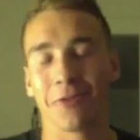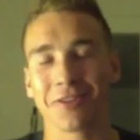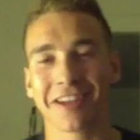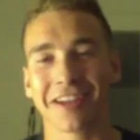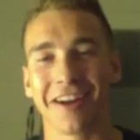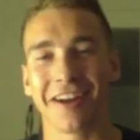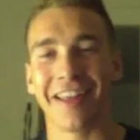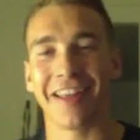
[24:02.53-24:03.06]
We're all
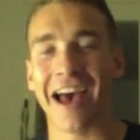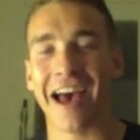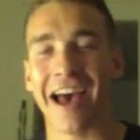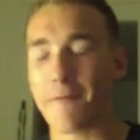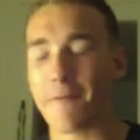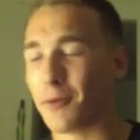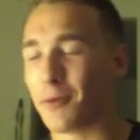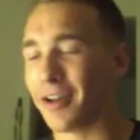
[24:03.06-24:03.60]
scared of
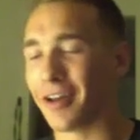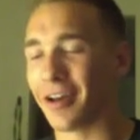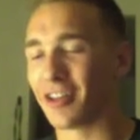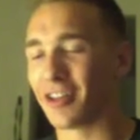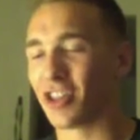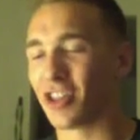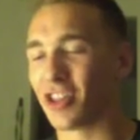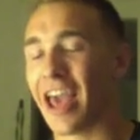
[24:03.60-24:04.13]
that.
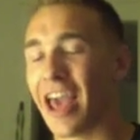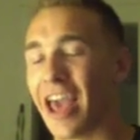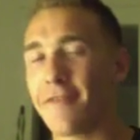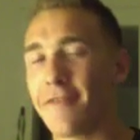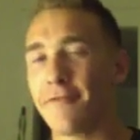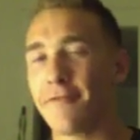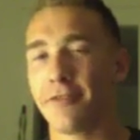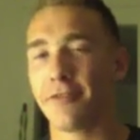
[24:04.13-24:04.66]
But the
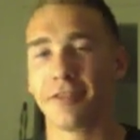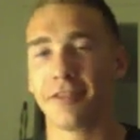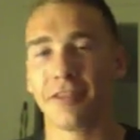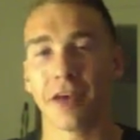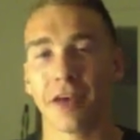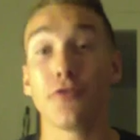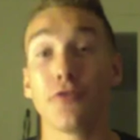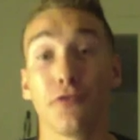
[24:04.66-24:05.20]
cave
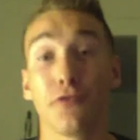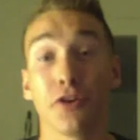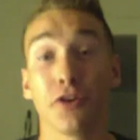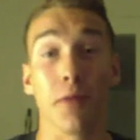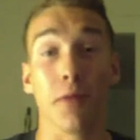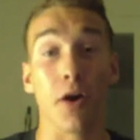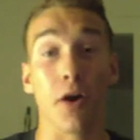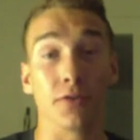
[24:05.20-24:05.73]
that you
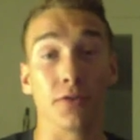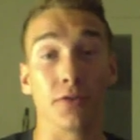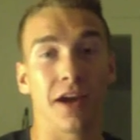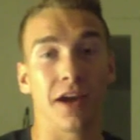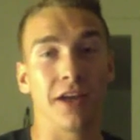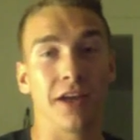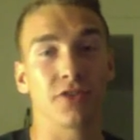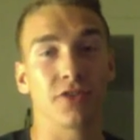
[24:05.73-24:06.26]
fear
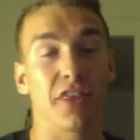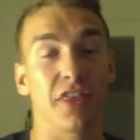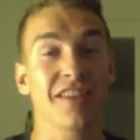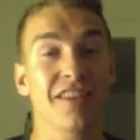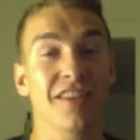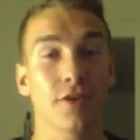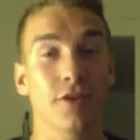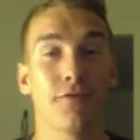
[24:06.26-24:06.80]
most, right? So the
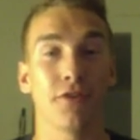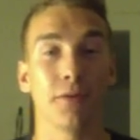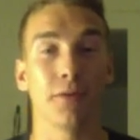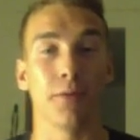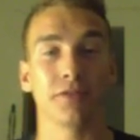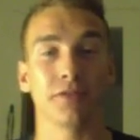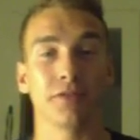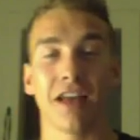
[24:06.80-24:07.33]
thing that you
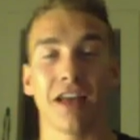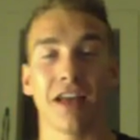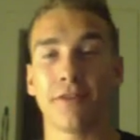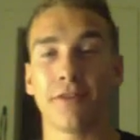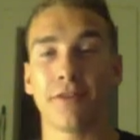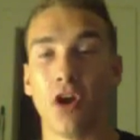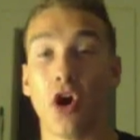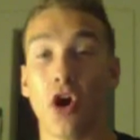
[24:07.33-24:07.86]
fear most in
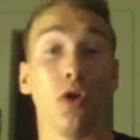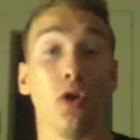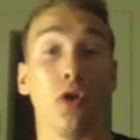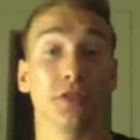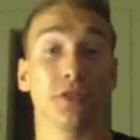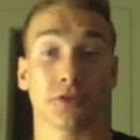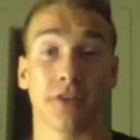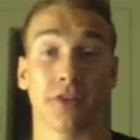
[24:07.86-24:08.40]
life
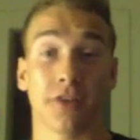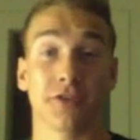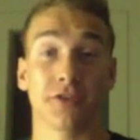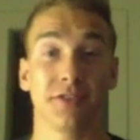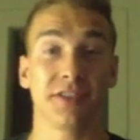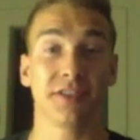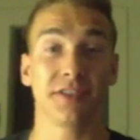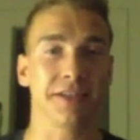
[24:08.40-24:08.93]
holds the
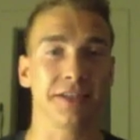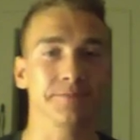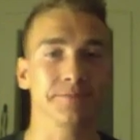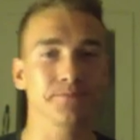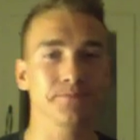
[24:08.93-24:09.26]
treasure you seek.